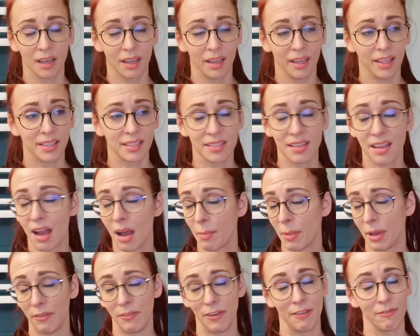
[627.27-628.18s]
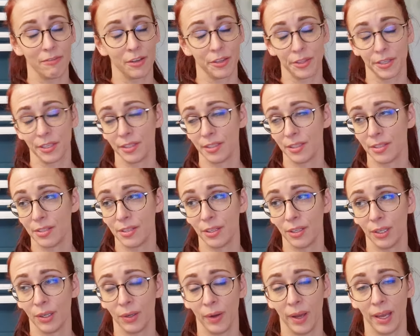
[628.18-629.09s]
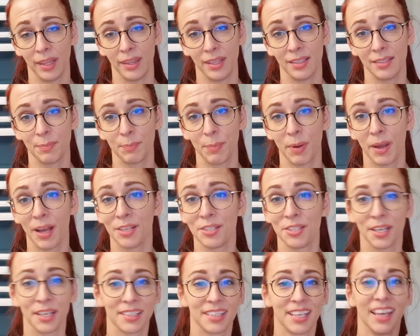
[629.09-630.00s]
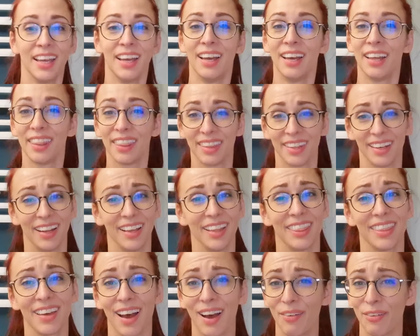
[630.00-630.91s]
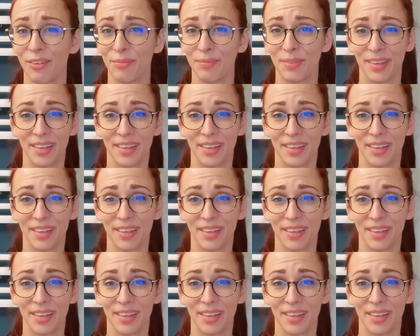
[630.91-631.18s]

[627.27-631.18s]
It is not my favorite thing to do, and this project that I thought this